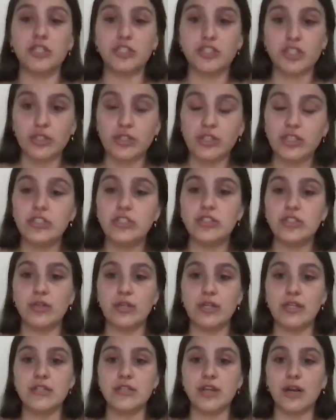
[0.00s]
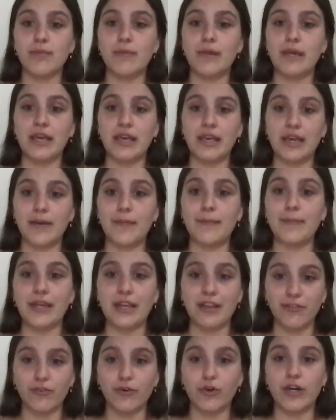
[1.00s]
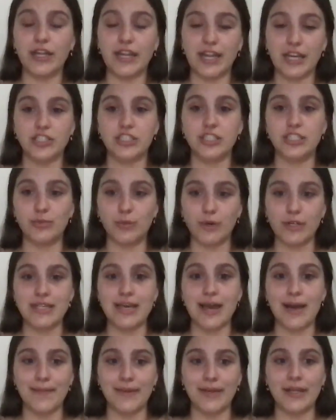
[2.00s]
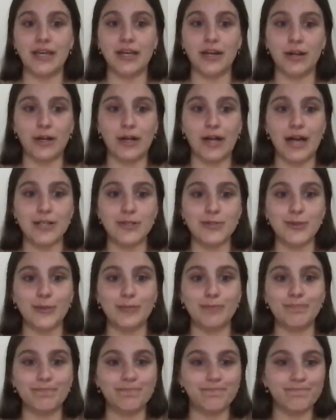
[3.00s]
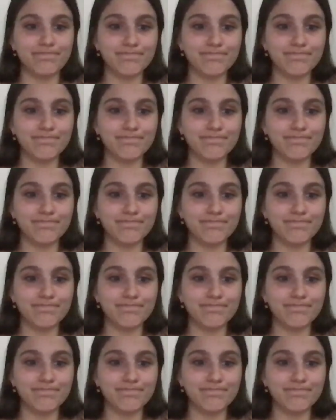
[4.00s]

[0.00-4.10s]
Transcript: sure these students are making a meaningful connection to what's happening in our classroom.